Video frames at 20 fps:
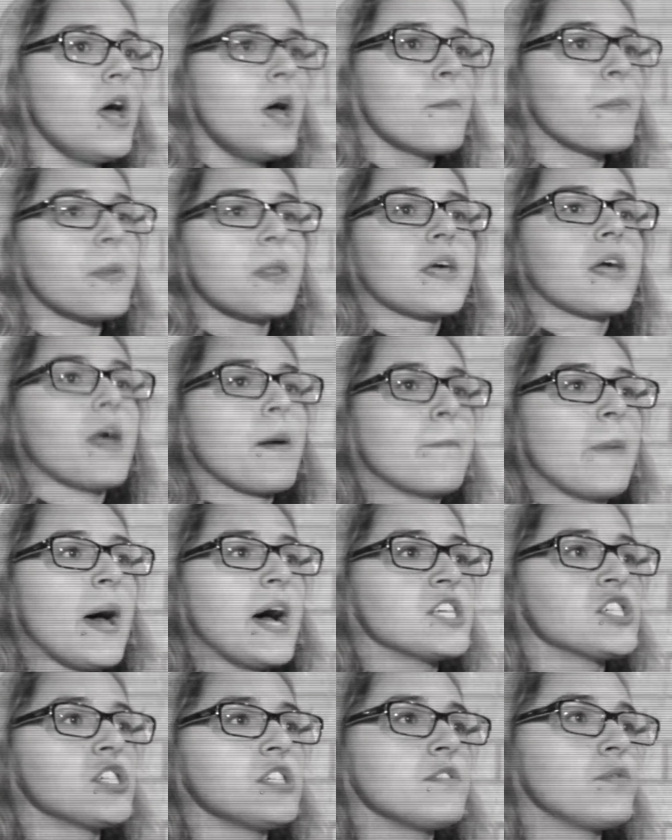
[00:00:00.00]
but, like,
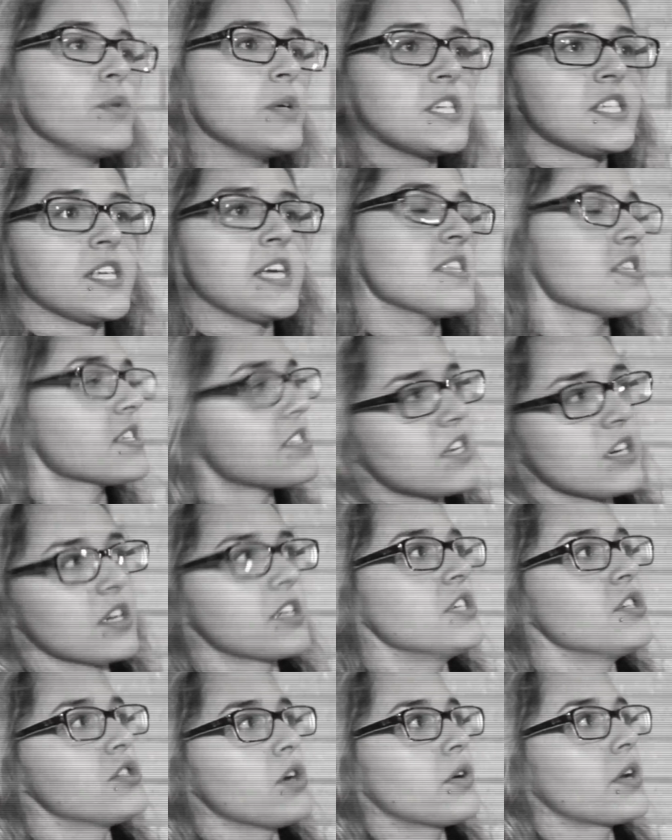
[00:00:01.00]
imagine if we could take this
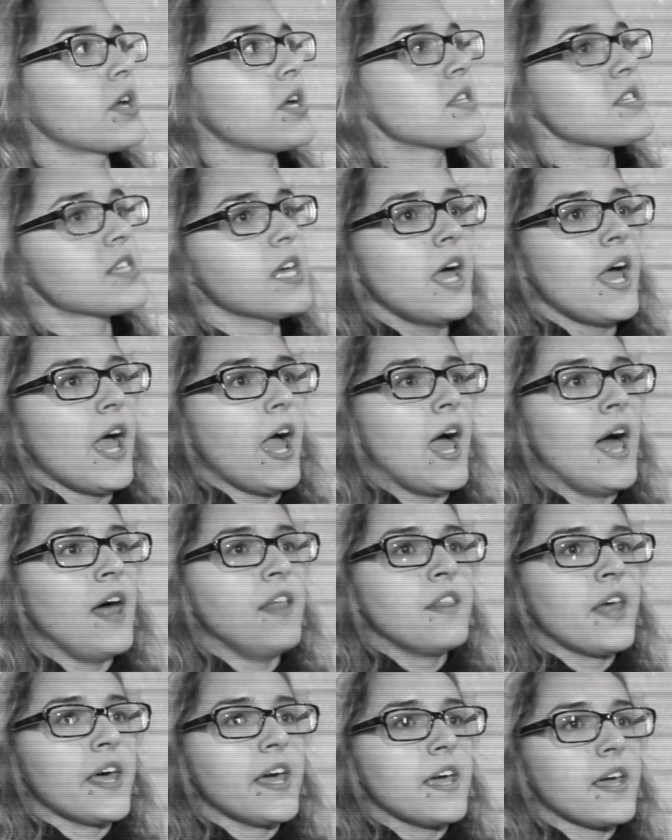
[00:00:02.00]
Dunkin' Donuts
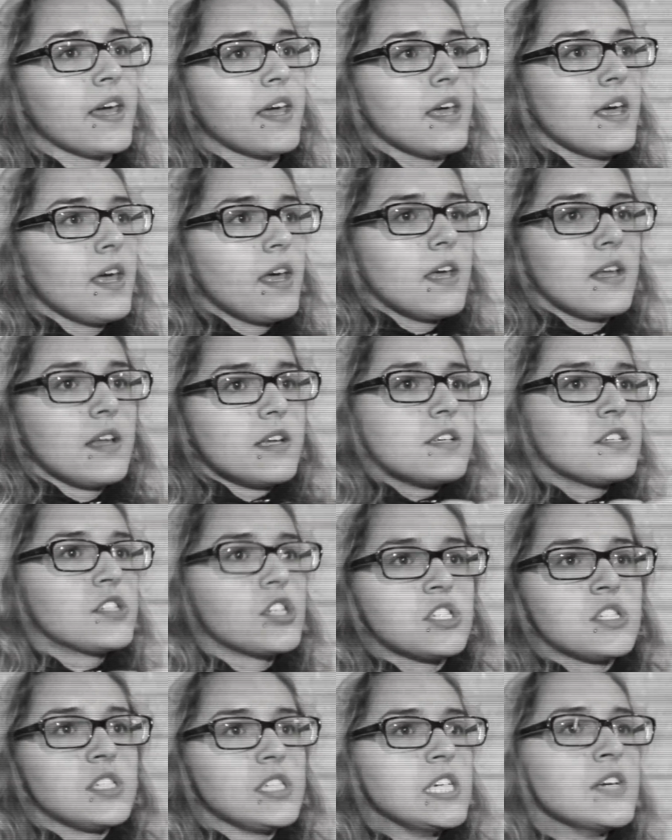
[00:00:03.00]
and, like,
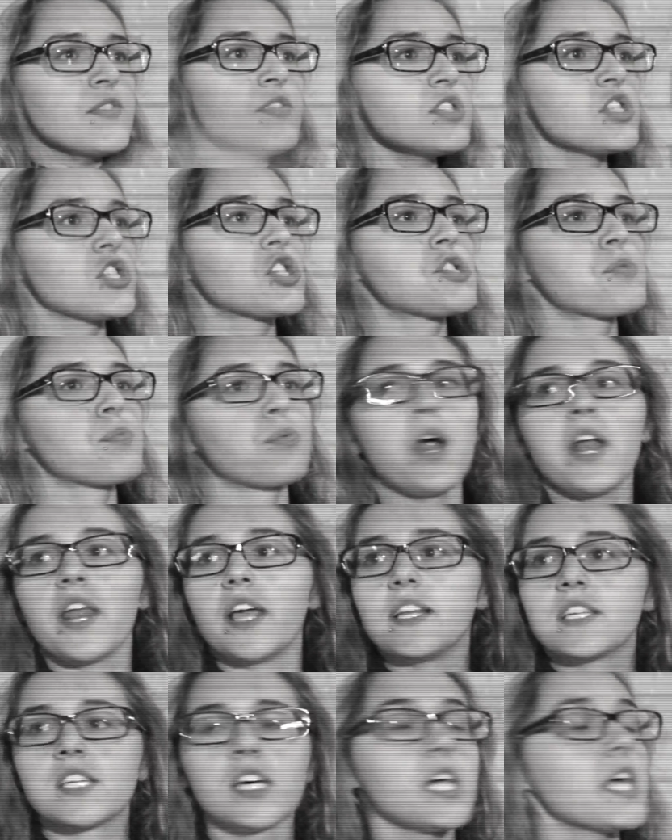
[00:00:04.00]
just even spread
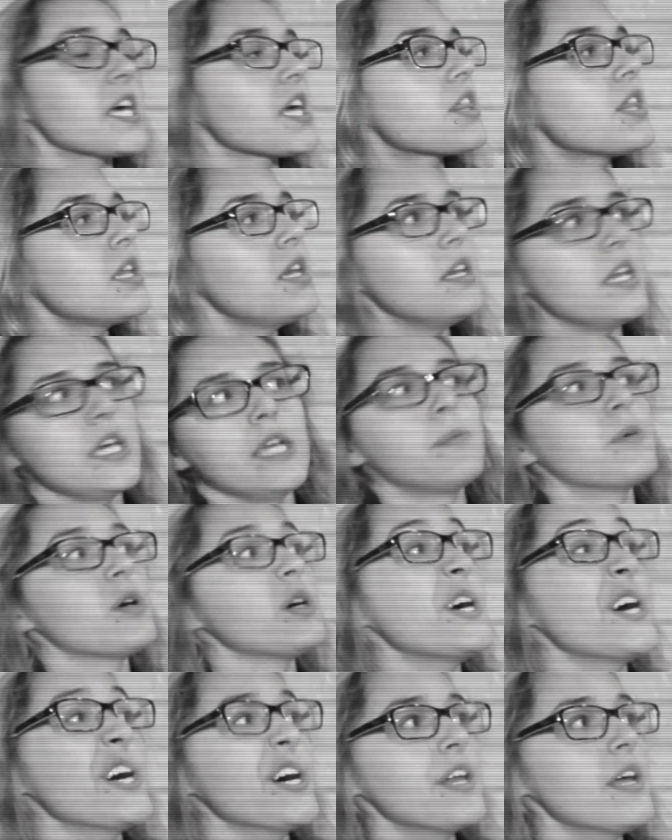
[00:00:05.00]
it to, like, the
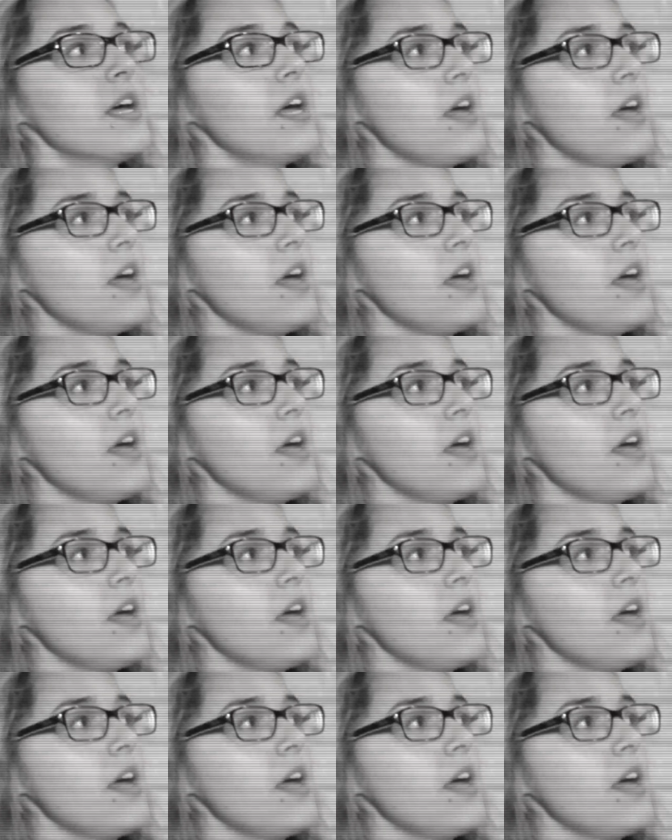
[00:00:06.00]
neighborhood,